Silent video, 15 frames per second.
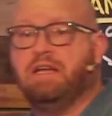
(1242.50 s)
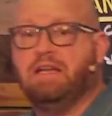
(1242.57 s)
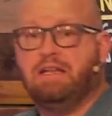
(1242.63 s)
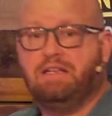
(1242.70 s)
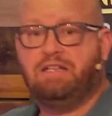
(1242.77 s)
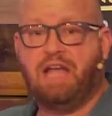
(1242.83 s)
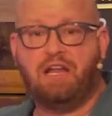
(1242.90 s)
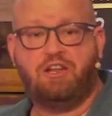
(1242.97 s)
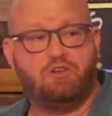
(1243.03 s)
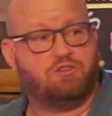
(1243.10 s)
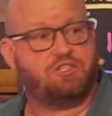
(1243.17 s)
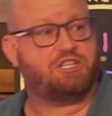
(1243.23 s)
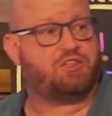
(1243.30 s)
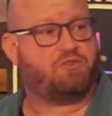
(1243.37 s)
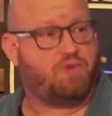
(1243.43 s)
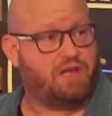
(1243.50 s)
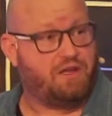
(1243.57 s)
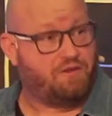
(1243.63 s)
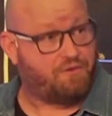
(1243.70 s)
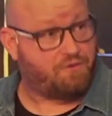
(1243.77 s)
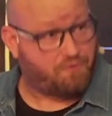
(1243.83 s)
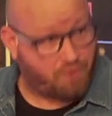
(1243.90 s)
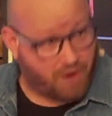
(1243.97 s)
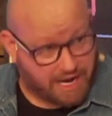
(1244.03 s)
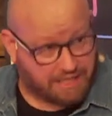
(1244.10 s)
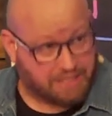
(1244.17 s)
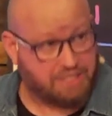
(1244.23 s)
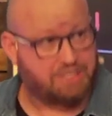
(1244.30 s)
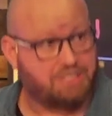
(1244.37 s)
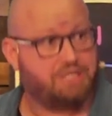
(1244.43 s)
Daniel's 3
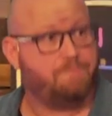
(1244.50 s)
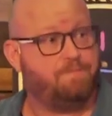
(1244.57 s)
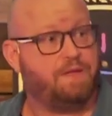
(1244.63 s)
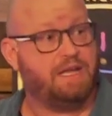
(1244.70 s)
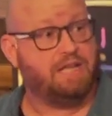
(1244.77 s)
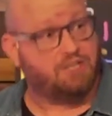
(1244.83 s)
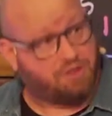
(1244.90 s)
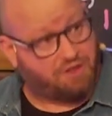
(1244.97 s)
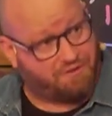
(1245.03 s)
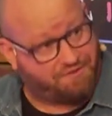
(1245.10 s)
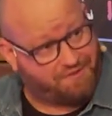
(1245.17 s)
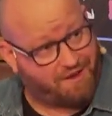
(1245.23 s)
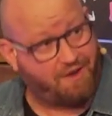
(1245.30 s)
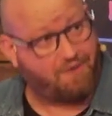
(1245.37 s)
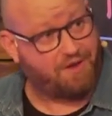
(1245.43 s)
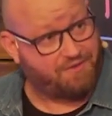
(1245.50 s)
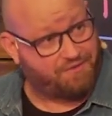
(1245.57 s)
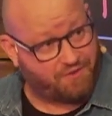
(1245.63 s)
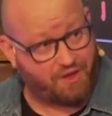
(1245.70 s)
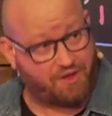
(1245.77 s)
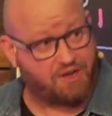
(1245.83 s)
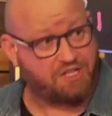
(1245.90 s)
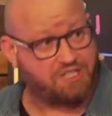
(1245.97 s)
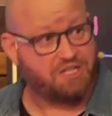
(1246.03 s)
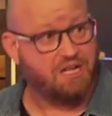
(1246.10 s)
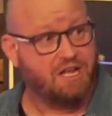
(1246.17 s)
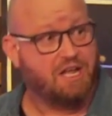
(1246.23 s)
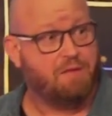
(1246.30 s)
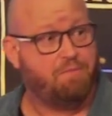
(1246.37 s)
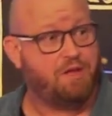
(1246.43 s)
friends into the fiery furnace
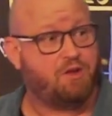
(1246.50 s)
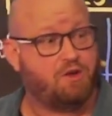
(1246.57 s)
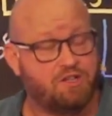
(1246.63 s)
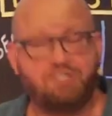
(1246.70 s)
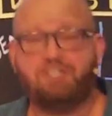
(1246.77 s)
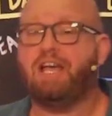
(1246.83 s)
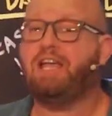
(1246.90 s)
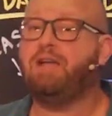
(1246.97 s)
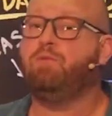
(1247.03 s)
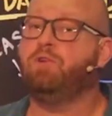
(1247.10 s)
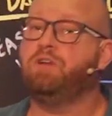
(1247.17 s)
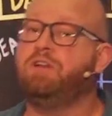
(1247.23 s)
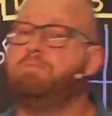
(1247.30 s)
because they wouldn't